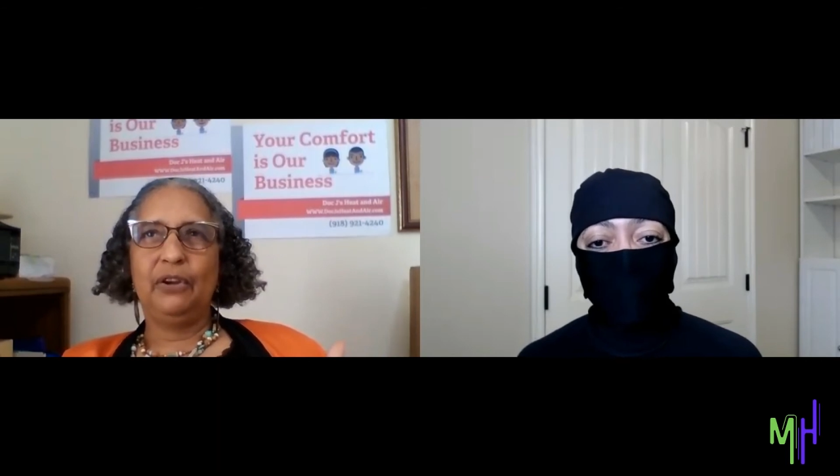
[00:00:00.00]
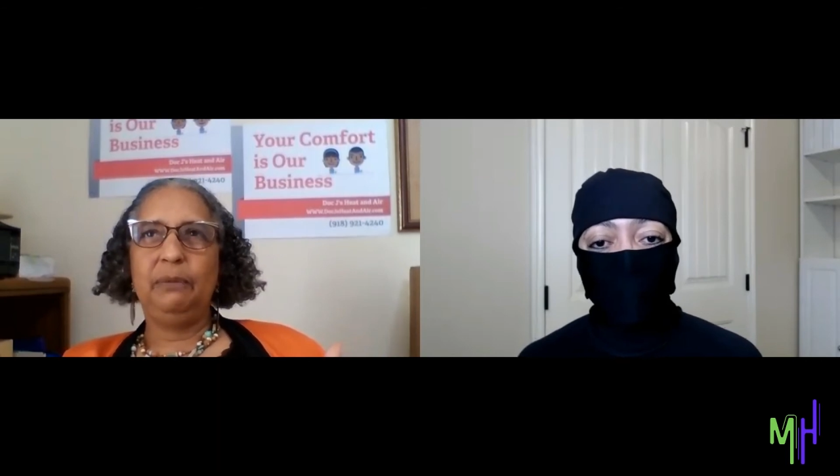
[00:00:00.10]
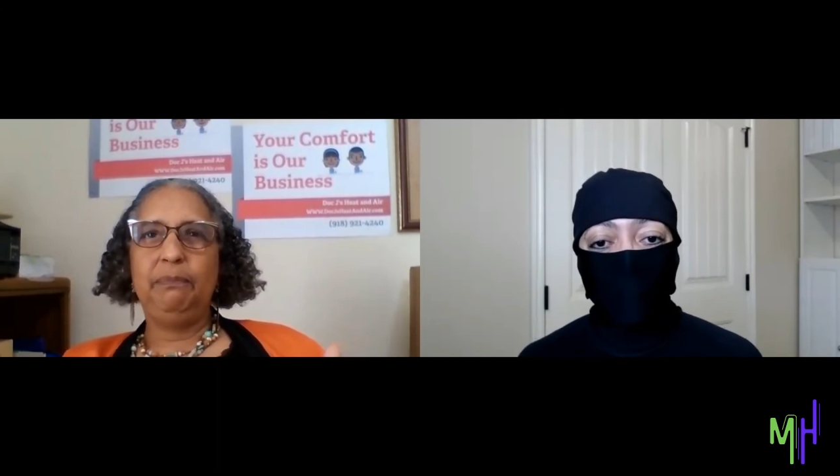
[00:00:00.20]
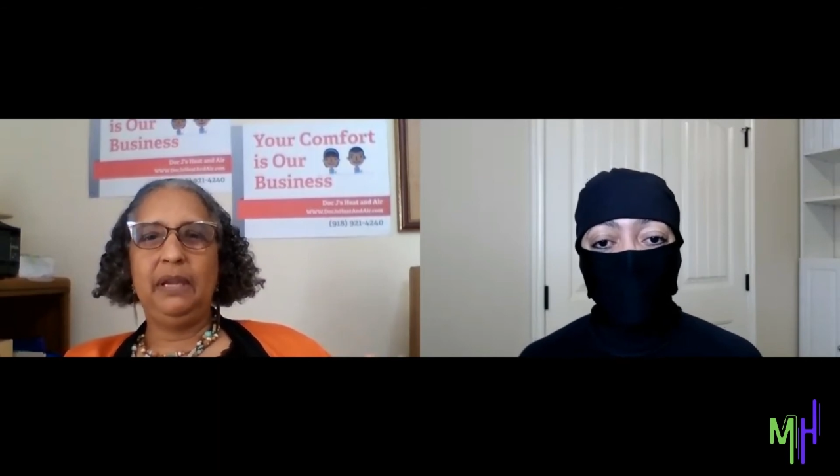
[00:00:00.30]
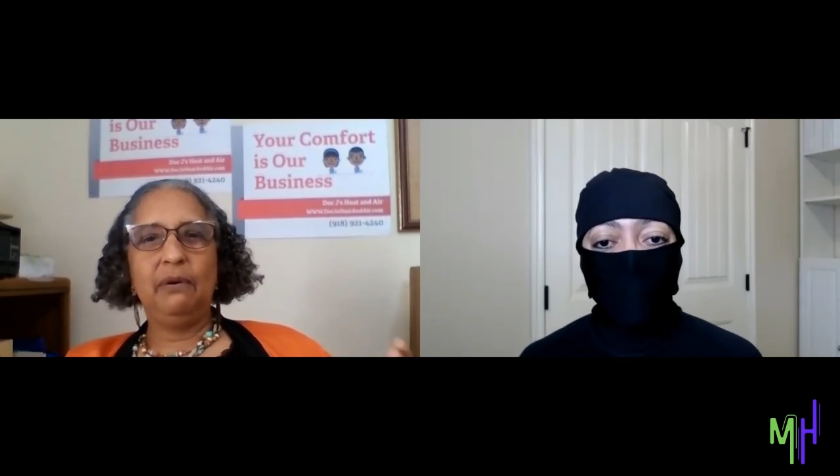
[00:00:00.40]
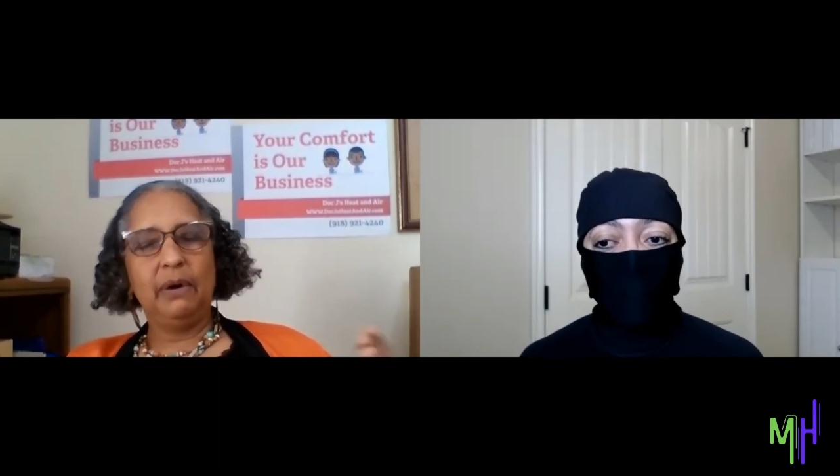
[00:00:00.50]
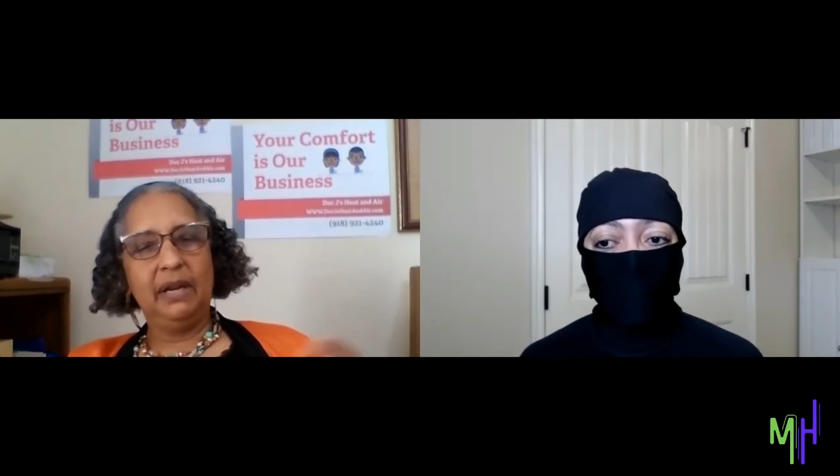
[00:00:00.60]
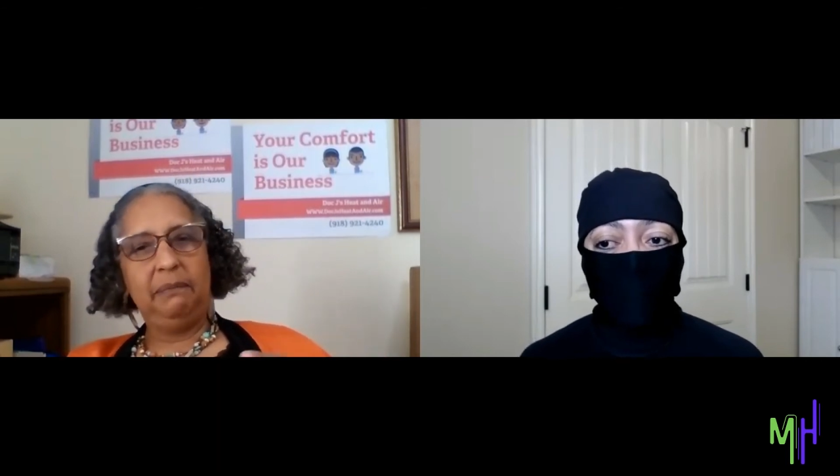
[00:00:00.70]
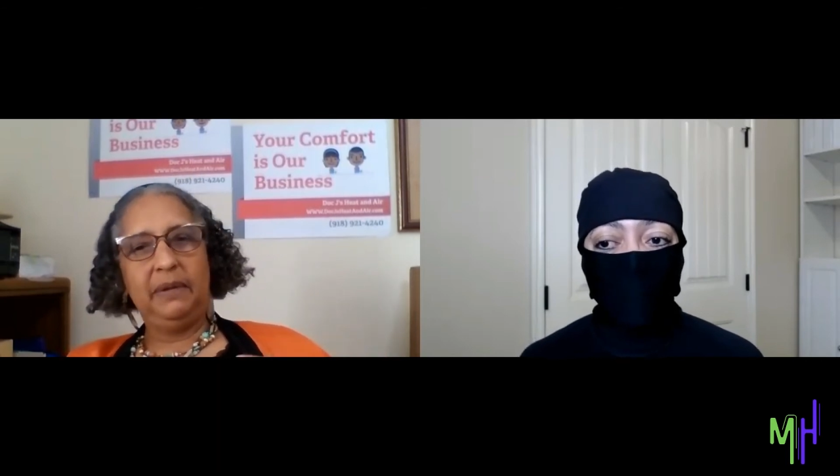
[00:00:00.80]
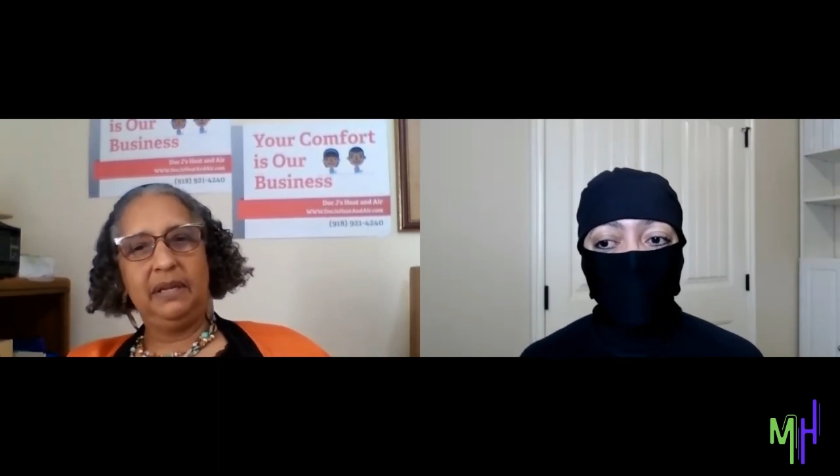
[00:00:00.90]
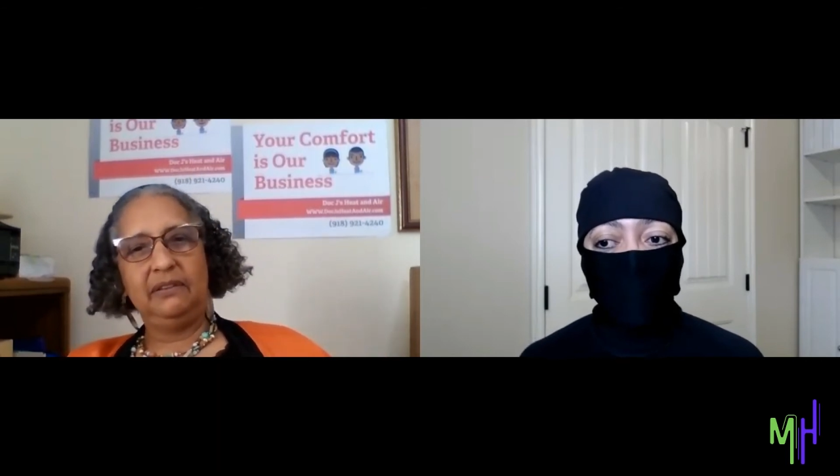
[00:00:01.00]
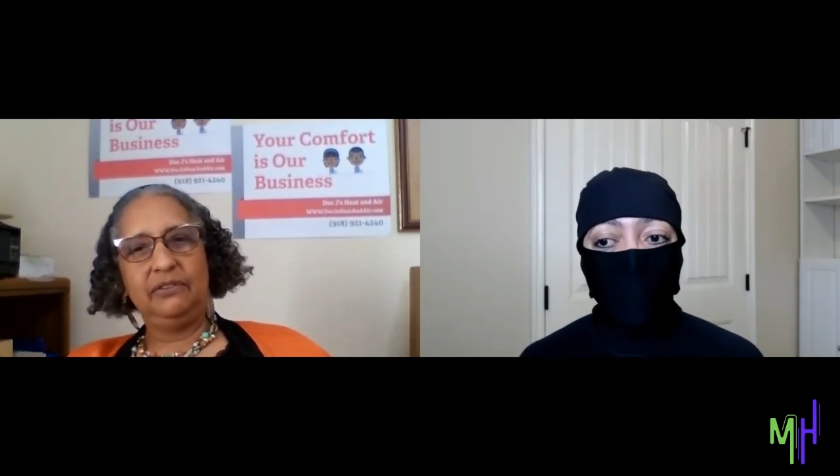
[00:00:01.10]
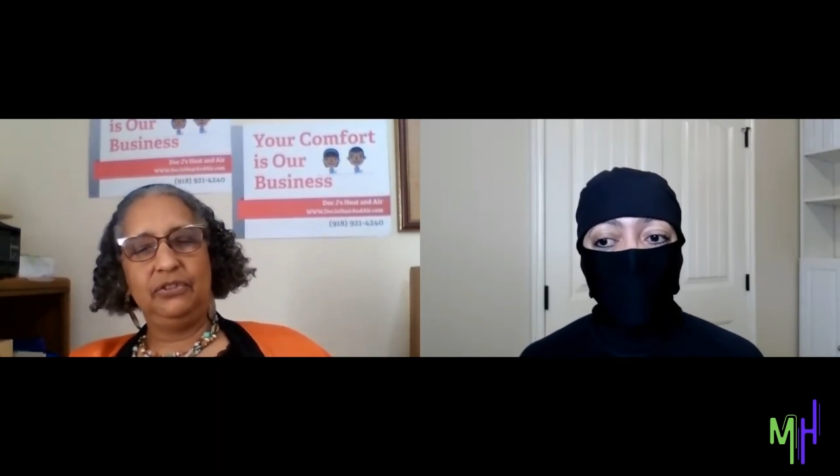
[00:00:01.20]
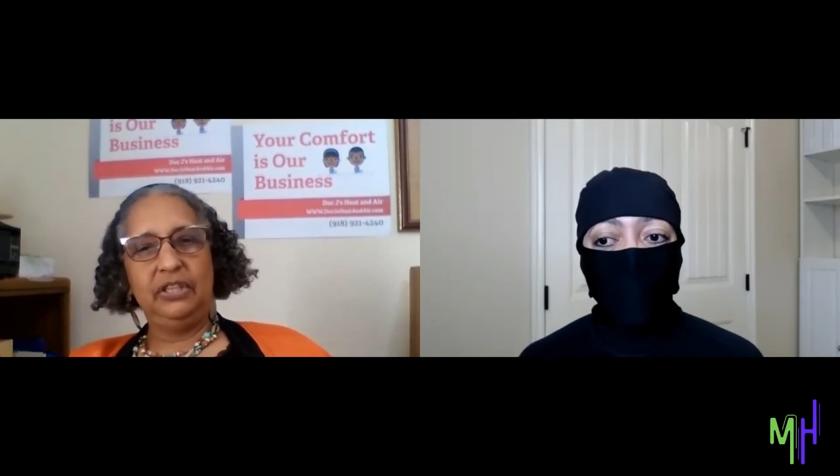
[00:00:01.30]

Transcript: could be quite a bit